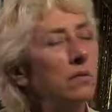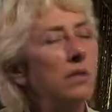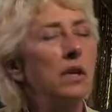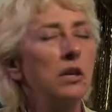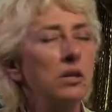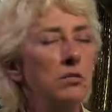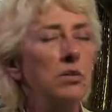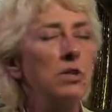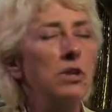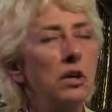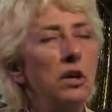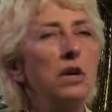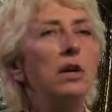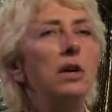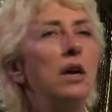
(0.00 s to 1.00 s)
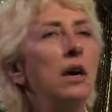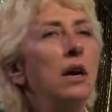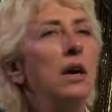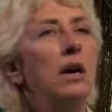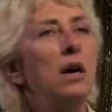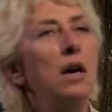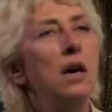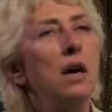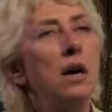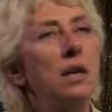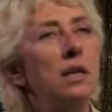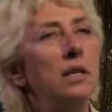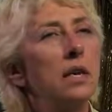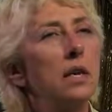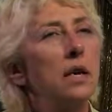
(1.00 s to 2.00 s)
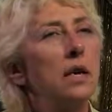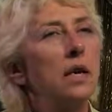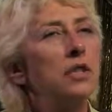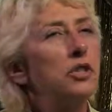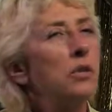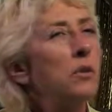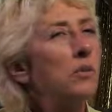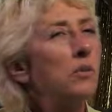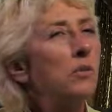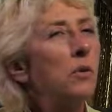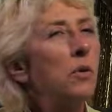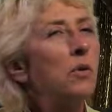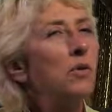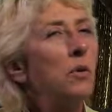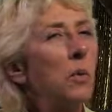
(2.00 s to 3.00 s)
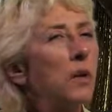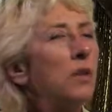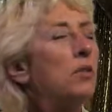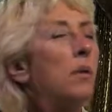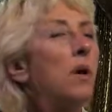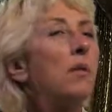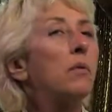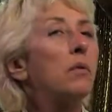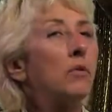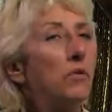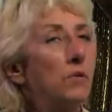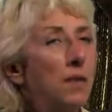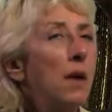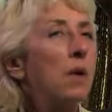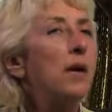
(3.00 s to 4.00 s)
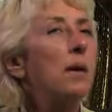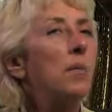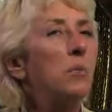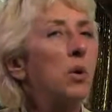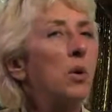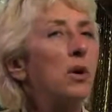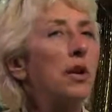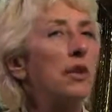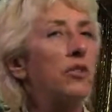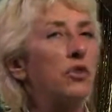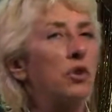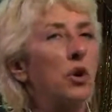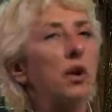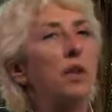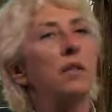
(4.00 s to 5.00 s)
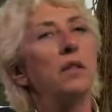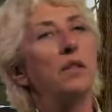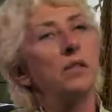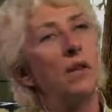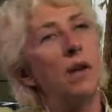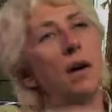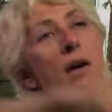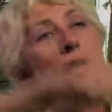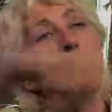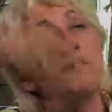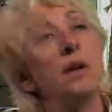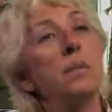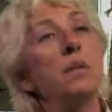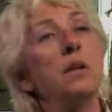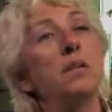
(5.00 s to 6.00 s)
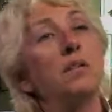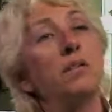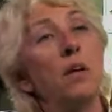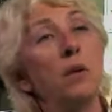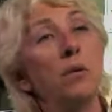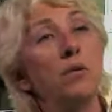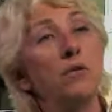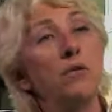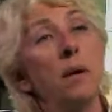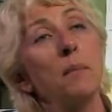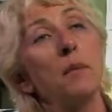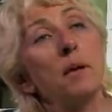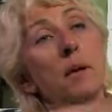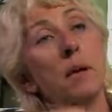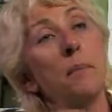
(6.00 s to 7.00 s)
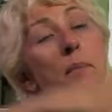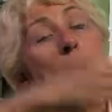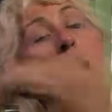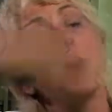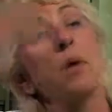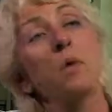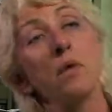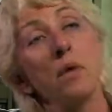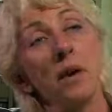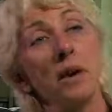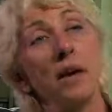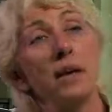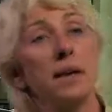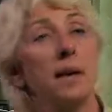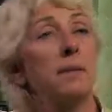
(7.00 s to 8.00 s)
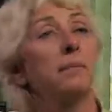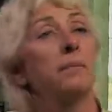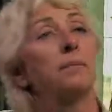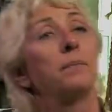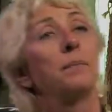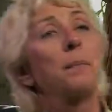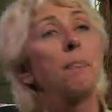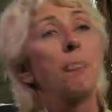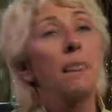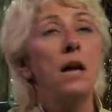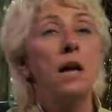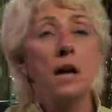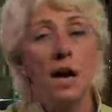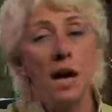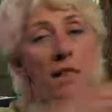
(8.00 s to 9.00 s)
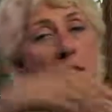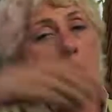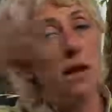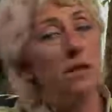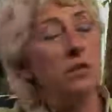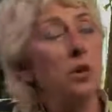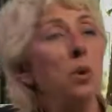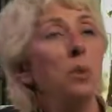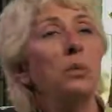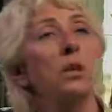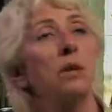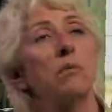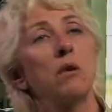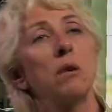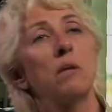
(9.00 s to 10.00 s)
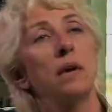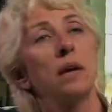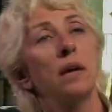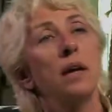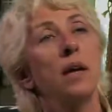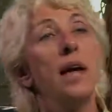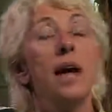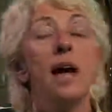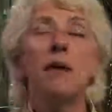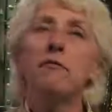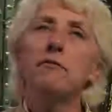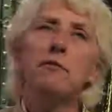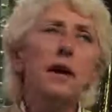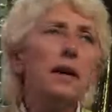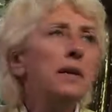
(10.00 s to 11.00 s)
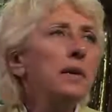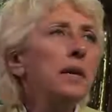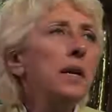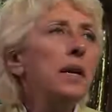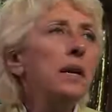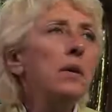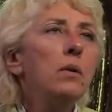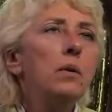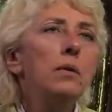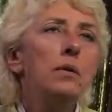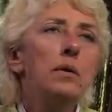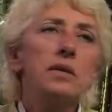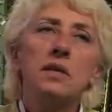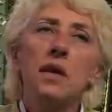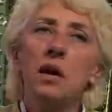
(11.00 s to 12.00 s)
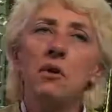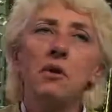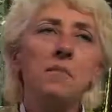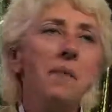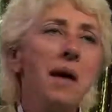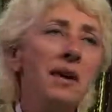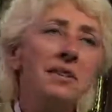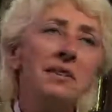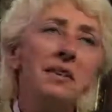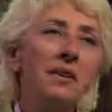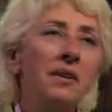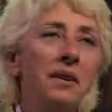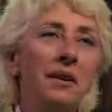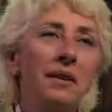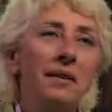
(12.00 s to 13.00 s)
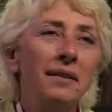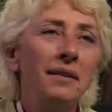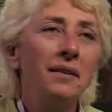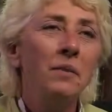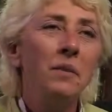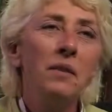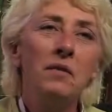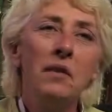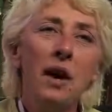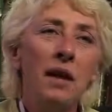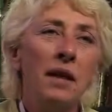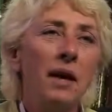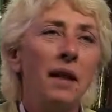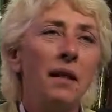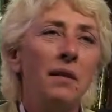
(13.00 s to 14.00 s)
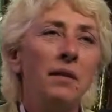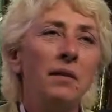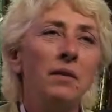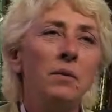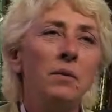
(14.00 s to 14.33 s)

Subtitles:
The Venus return on June 4th, 2012 was very important. It started this feminine, sacred feminine empowering again. And that is only growing. And frankly, the sacred masculine we've got to get.